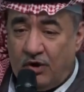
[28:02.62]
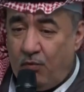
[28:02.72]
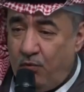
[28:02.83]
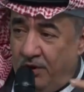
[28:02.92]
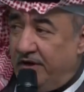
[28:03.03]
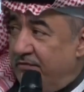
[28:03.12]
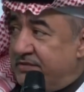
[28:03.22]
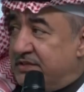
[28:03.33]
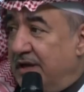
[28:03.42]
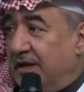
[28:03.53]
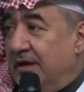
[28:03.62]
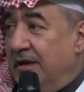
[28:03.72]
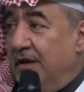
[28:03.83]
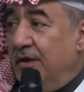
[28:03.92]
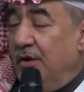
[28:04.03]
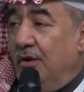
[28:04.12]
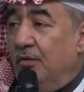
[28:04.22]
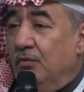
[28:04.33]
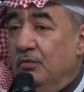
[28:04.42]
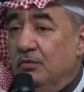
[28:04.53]
but if you have a
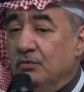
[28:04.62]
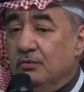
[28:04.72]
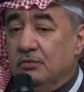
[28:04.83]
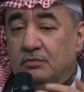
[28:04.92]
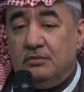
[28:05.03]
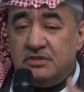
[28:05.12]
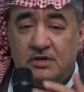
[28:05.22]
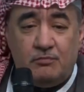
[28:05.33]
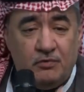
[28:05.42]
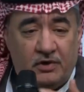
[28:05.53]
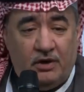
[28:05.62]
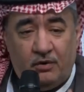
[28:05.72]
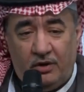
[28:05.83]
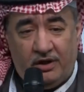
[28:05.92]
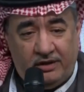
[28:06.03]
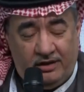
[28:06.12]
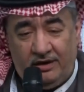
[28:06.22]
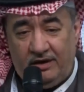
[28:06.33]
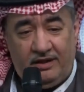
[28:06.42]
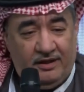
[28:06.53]
certain thing,
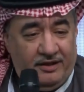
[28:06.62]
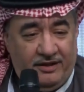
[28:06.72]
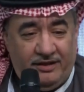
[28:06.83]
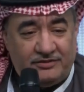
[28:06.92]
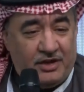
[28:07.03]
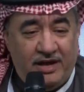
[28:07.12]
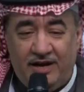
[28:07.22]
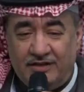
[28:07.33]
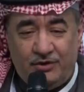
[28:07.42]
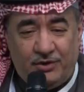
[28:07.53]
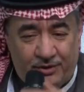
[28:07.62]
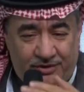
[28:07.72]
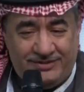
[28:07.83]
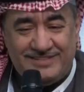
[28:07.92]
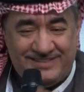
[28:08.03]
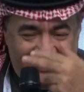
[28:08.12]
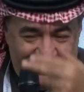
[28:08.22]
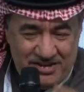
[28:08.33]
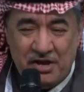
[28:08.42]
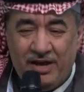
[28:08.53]
launch and enhance yourself,
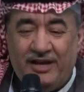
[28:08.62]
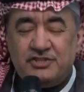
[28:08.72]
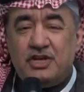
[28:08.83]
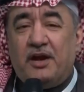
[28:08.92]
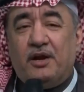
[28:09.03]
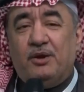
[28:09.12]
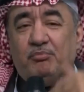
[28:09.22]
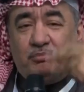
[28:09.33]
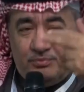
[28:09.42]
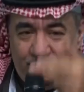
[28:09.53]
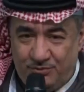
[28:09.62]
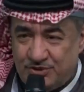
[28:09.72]
and it's called trial